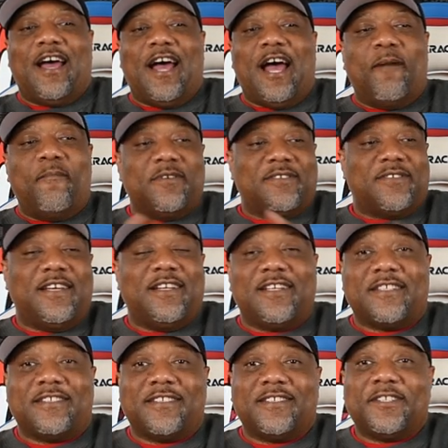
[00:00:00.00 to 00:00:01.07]
I'm gonna say
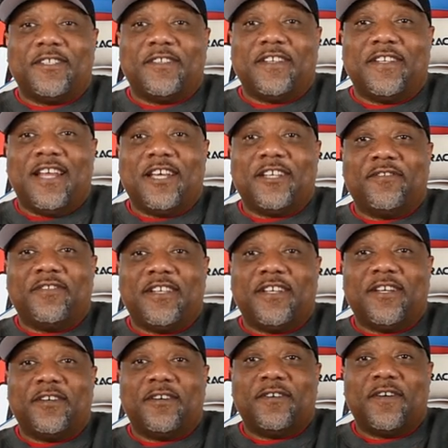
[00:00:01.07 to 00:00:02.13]
this until the next
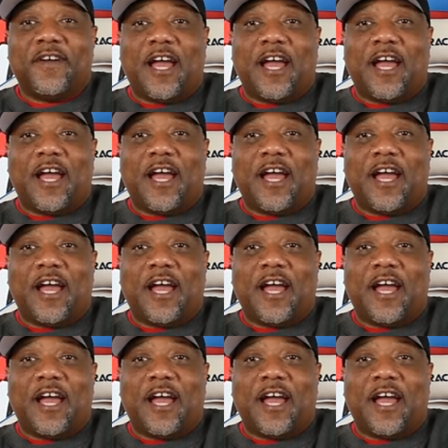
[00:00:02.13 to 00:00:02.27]
video.